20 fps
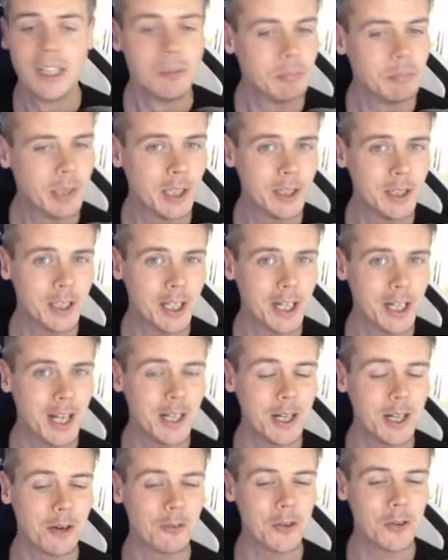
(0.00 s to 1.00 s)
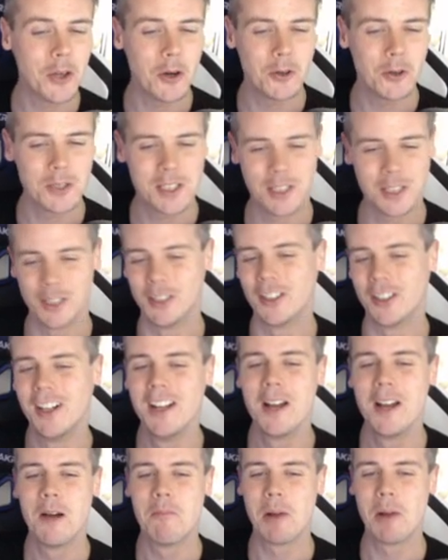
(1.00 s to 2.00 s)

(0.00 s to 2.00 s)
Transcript: Didn't get any of those though, but